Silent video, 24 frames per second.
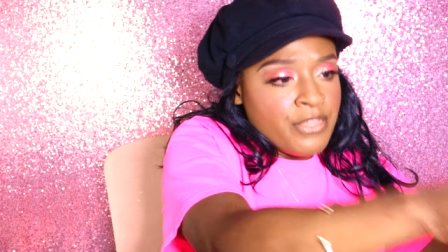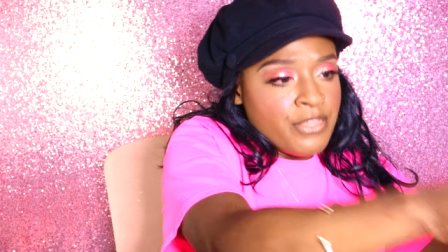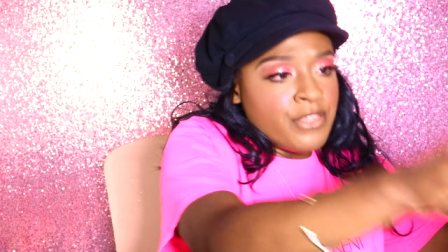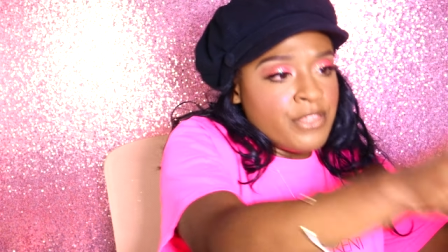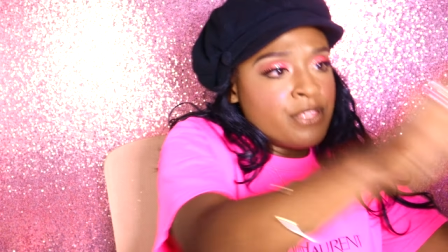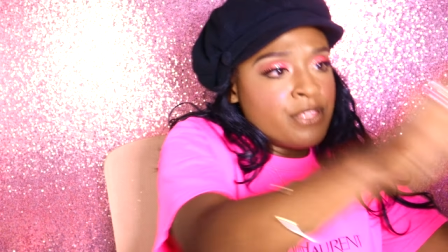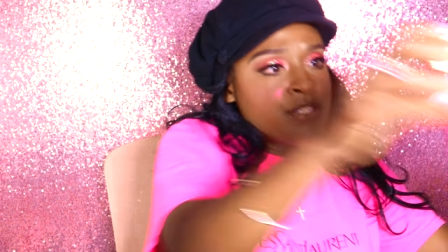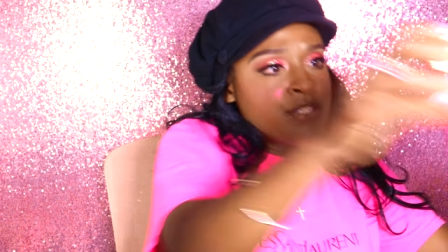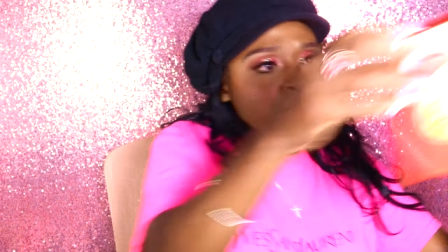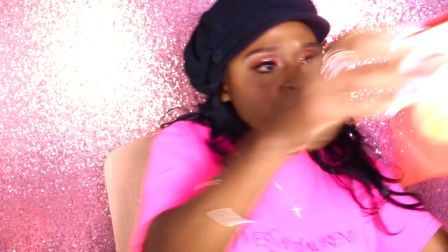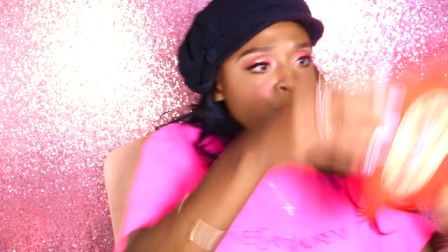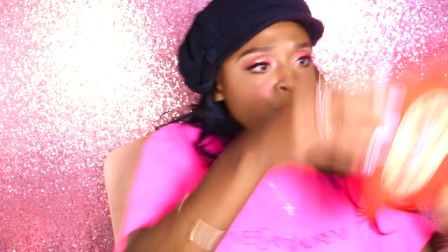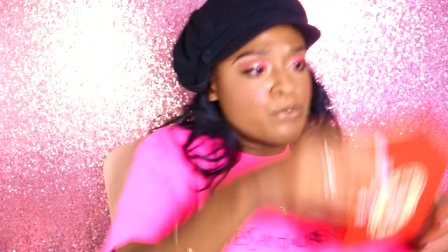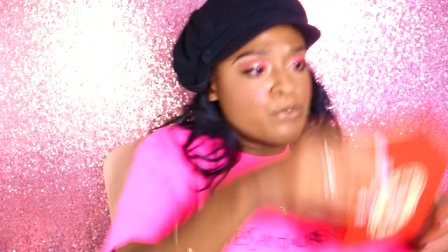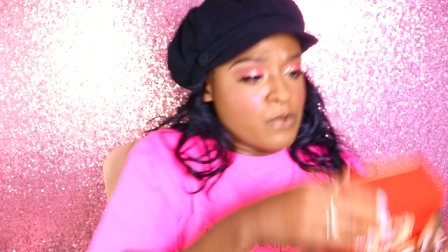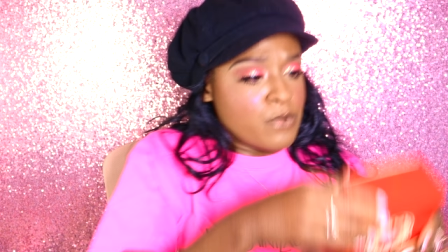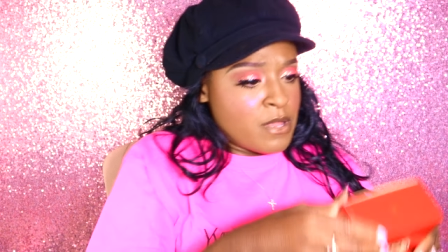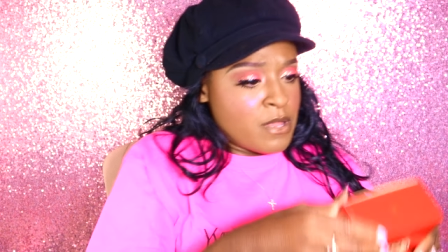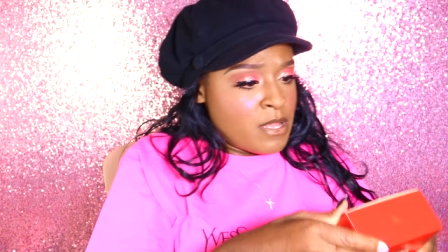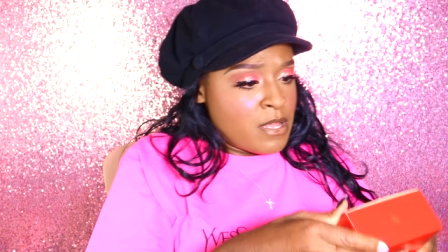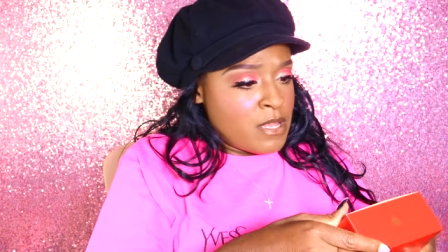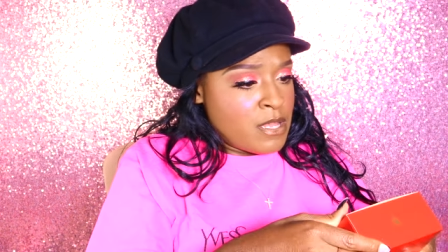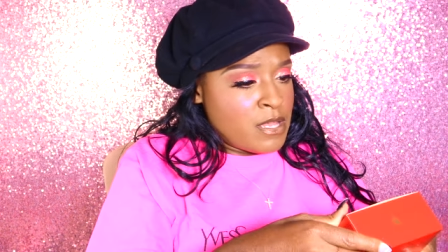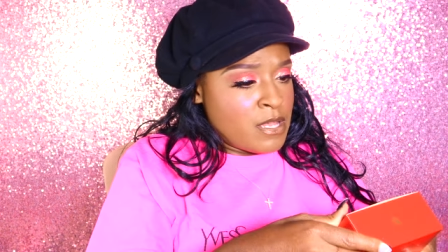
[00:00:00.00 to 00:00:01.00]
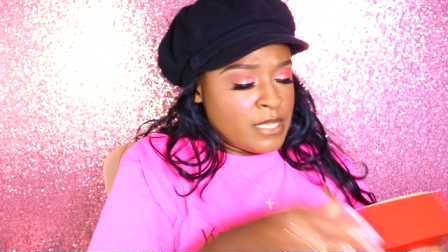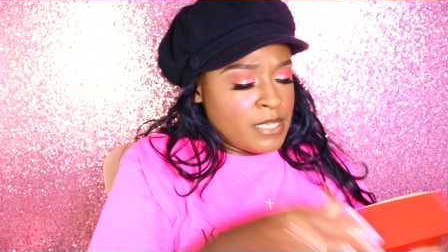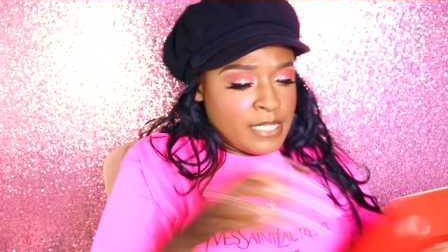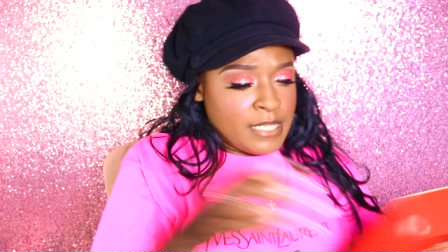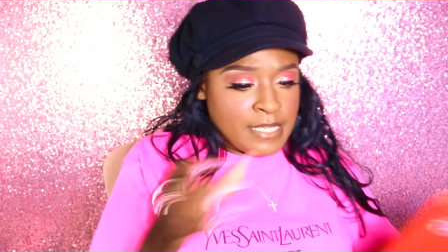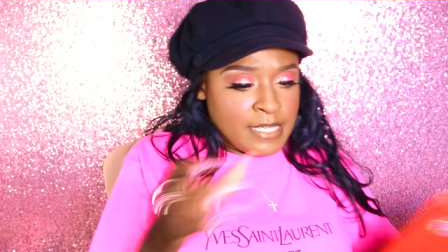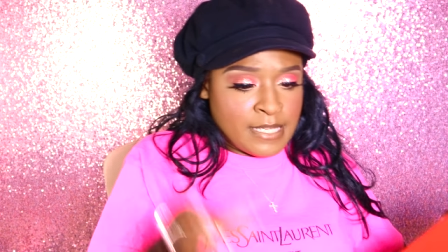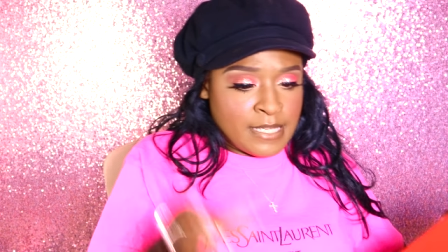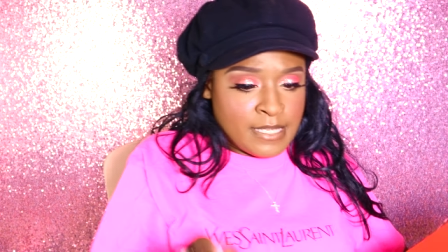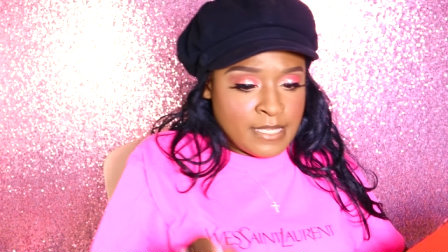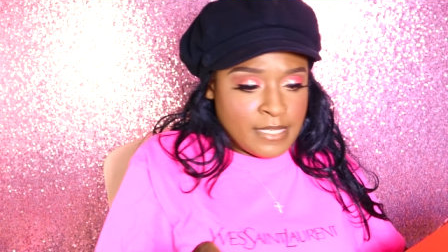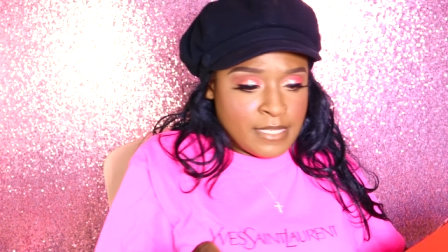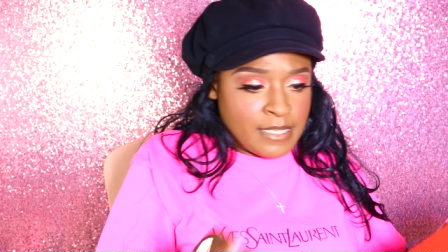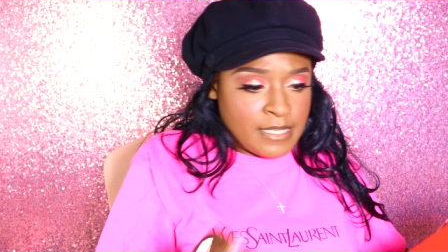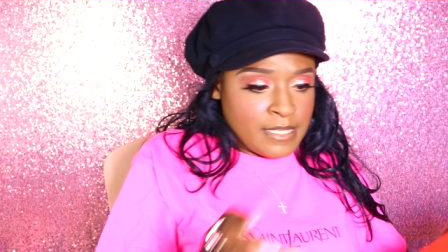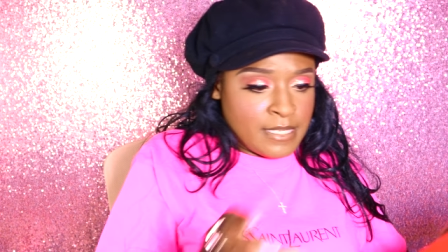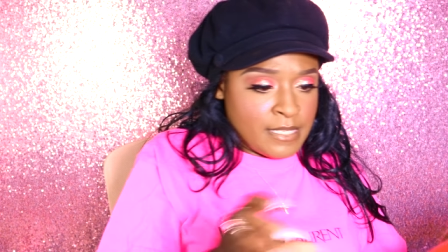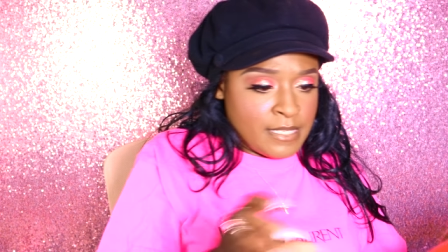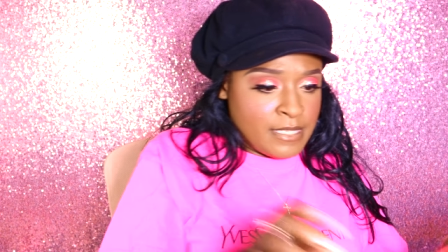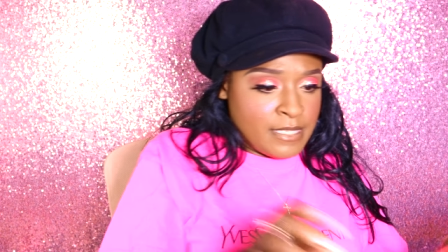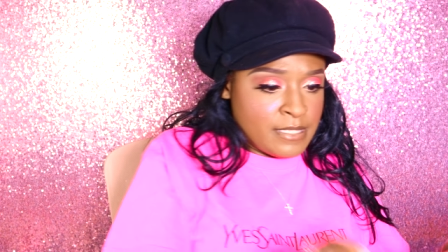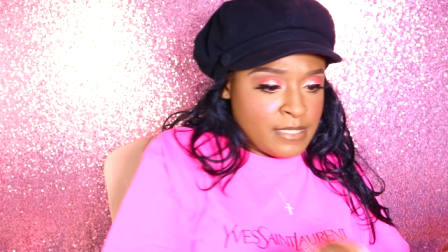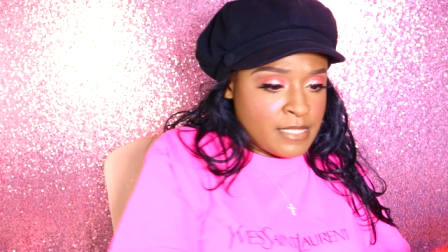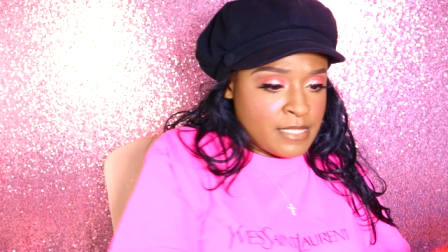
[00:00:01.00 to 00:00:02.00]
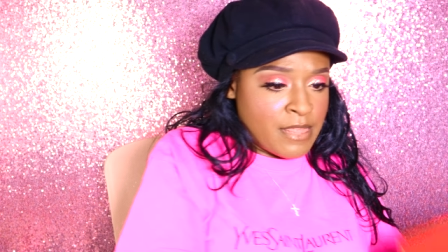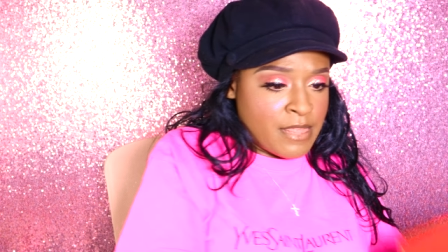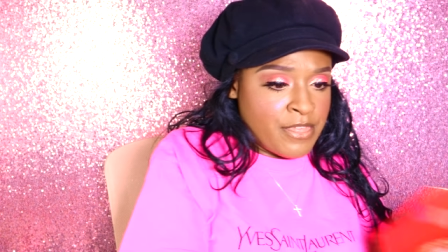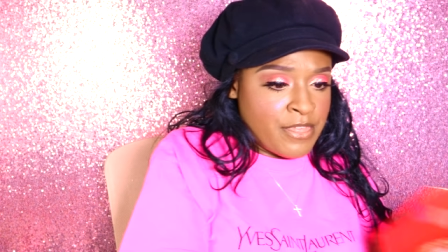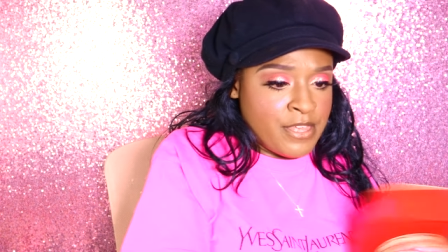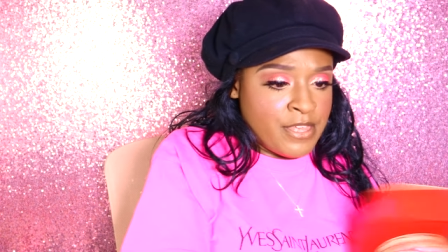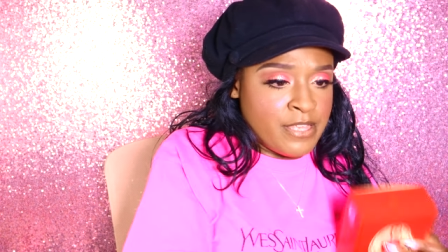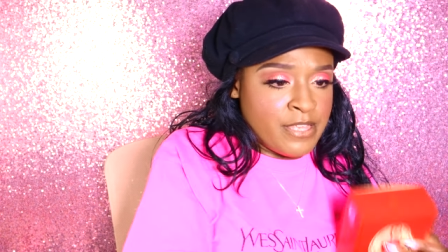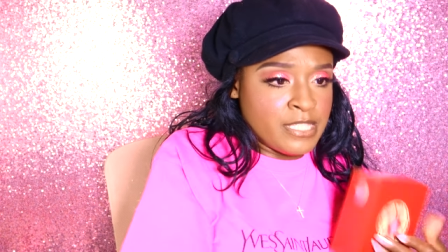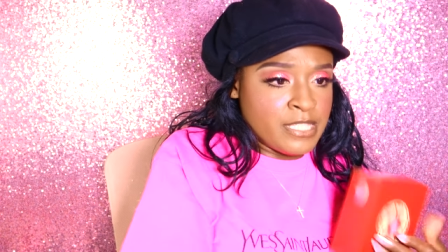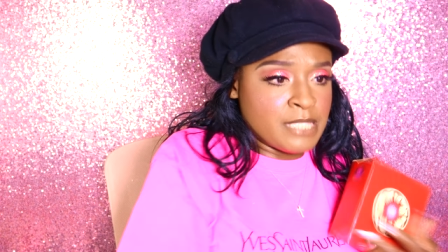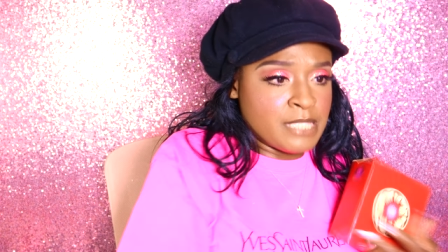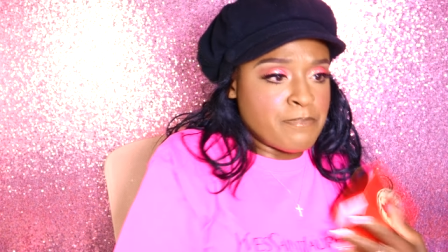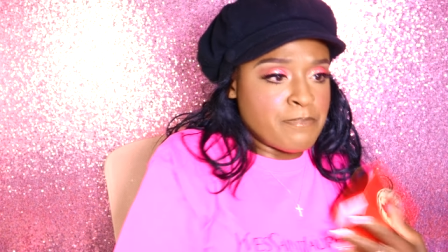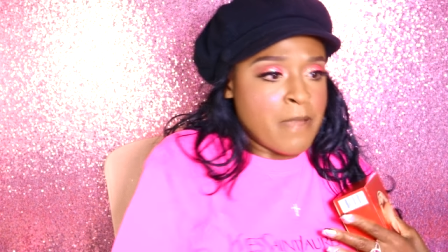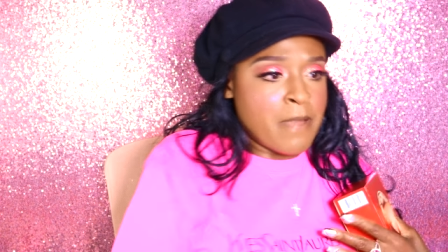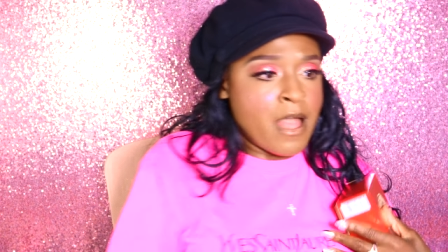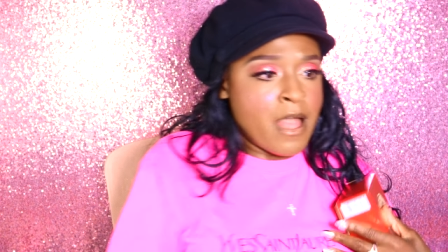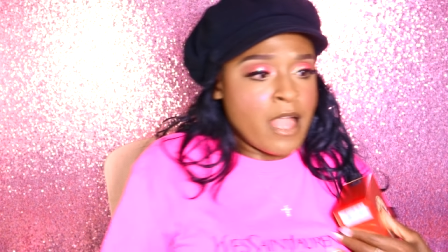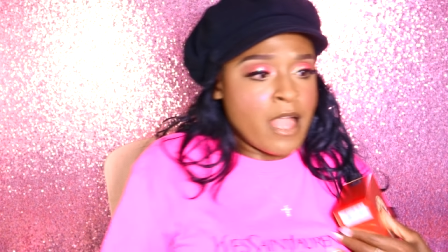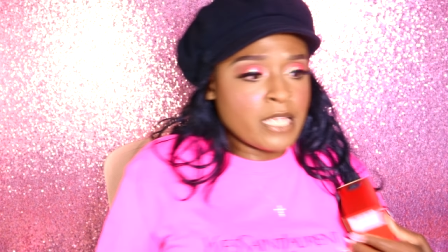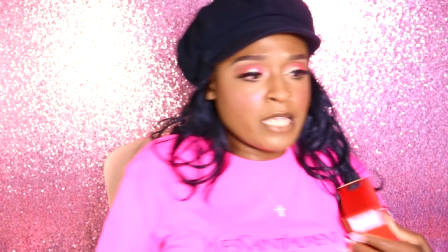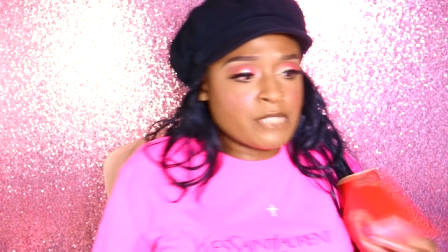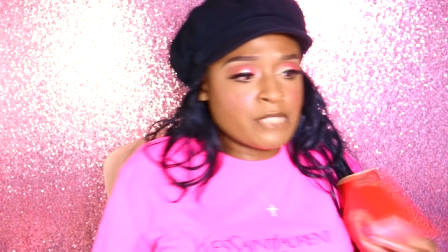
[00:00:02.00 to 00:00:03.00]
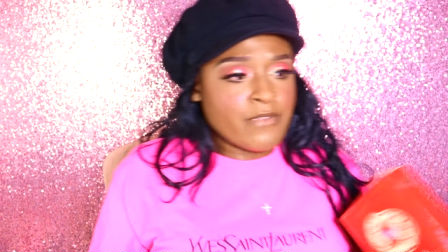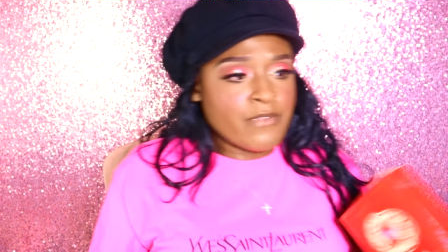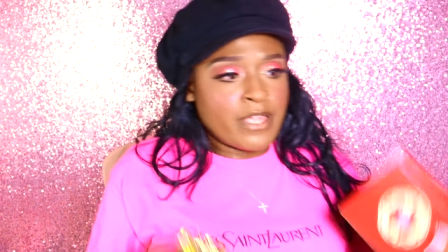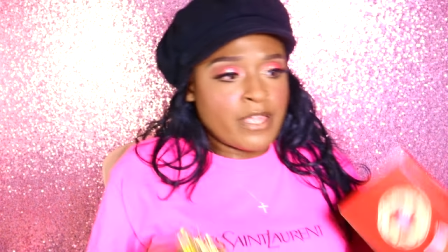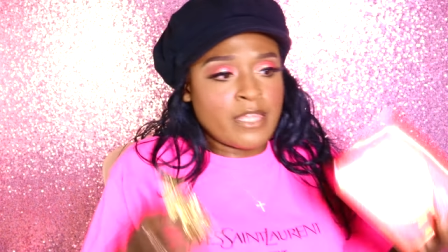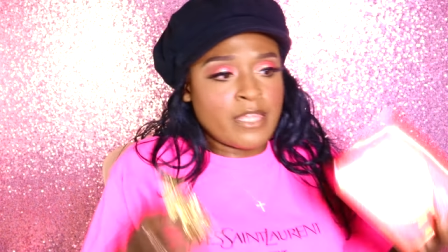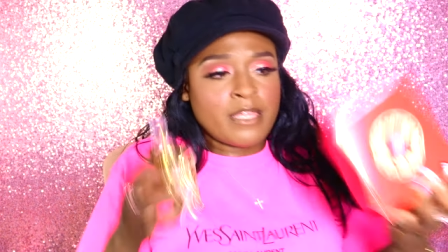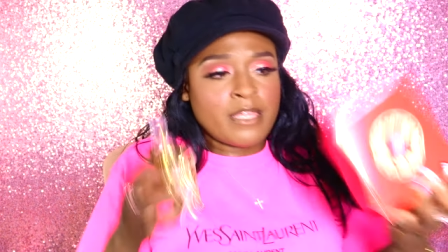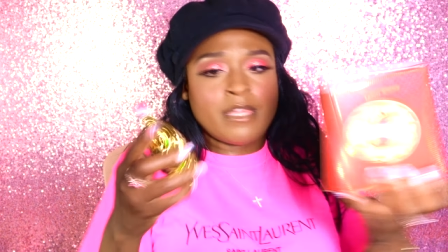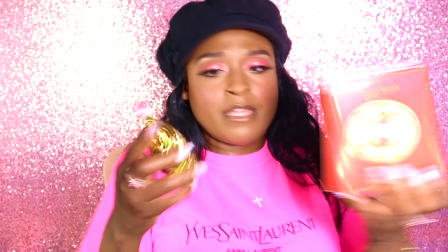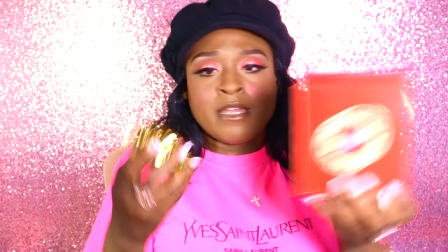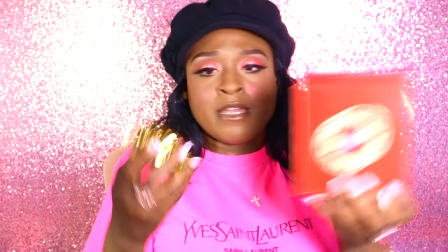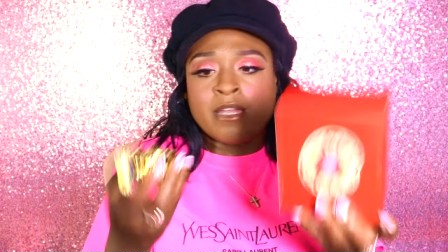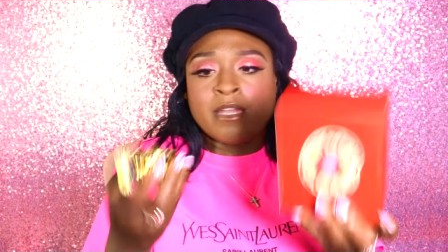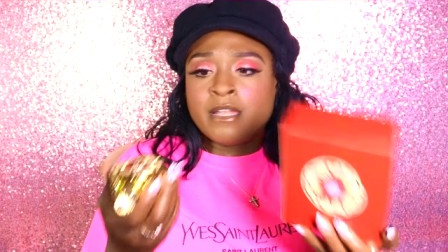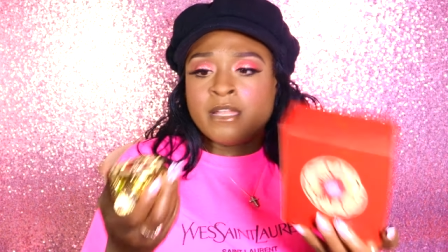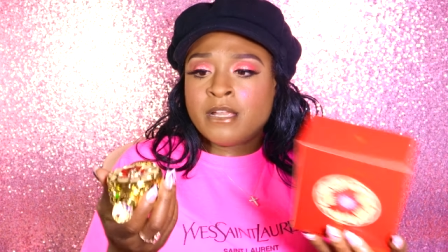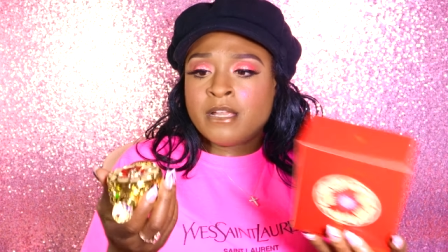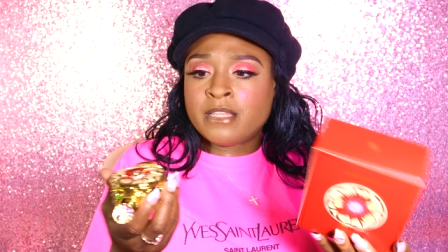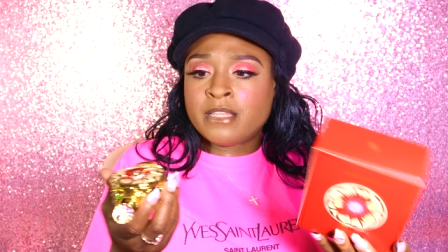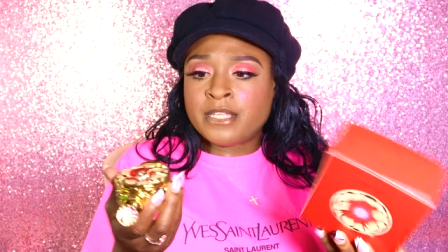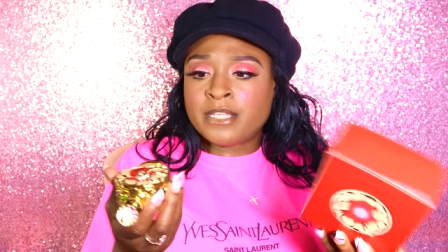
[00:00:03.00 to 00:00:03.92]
this one is this box right here.